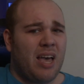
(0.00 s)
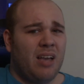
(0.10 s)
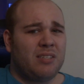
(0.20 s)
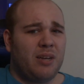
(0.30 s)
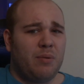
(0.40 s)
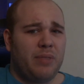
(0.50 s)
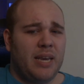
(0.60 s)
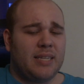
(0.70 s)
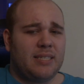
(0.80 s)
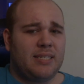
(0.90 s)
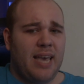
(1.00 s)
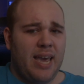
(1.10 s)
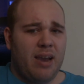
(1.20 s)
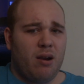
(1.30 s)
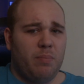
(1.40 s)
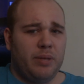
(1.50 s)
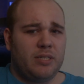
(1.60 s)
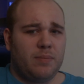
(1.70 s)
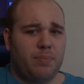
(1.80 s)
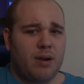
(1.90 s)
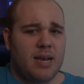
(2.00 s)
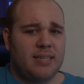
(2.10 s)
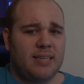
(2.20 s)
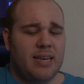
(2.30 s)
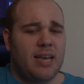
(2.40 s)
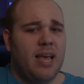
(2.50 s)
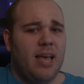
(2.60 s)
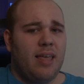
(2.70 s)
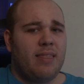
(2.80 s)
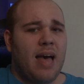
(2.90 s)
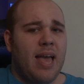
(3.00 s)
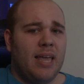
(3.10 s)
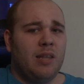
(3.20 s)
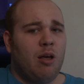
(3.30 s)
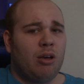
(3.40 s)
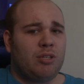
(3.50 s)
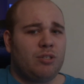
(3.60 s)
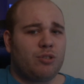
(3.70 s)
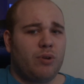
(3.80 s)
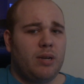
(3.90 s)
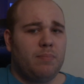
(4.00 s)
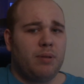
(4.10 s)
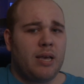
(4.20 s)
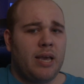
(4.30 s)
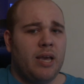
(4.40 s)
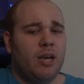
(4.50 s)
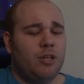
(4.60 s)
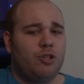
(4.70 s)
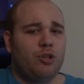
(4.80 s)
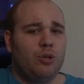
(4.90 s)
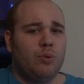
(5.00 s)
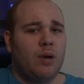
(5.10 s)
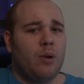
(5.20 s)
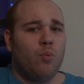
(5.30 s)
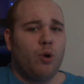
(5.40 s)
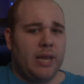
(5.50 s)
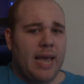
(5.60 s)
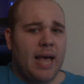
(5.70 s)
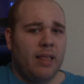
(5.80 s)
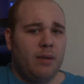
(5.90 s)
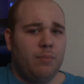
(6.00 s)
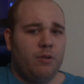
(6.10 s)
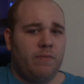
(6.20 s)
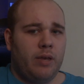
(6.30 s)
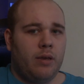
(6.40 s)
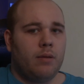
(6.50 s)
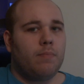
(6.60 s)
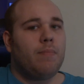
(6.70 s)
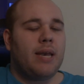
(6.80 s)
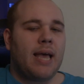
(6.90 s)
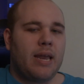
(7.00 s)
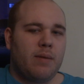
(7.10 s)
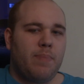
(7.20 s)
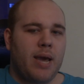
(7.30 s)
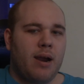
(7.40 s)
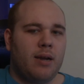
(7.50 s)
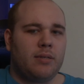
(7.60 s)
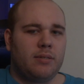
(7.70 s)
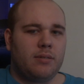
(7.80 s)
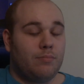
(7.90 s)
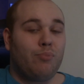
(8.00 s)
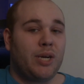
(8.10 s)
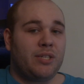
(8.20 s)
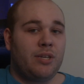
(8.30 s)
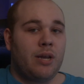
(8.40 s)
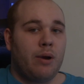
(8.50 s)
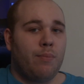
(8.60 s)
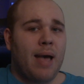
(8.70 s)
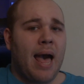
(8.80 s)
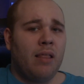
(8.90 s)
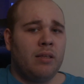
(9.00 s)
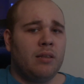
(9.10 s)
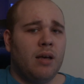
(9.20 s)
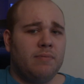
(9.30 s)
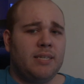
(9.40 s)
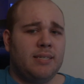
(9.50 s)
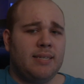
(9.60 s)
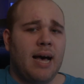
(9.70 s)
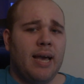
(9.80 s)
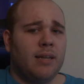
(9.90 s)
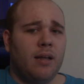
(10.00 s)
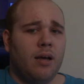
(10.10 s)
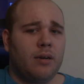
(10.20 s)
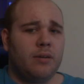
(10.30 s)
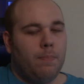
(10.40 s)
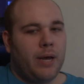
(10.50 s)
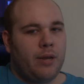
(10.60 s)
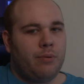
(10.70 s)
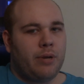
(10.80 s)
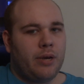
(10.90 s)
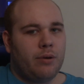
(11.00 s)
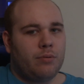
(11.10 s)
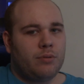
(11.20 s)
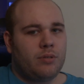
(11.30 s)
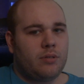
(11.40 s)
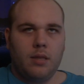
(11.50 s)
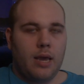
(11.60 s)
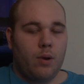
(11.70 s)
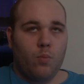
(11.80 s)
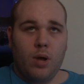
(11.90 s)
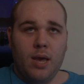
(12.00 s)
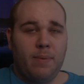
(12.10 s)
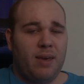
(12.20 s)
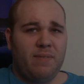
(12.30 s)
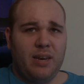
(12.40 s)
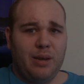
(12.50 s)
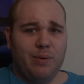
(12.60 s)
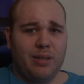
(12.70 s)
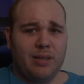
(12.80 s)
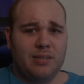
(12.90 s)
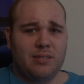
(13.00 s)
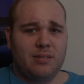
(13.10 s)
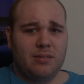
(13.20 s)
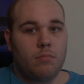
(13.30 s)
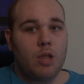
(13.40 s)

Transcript: I also don't think it's terribly surprising that it lost screenplay to a Woody Allen movie, Midnight in Paris. Because, you know, Allen loves his dialogue. But who knows? Like, why am I even doing this?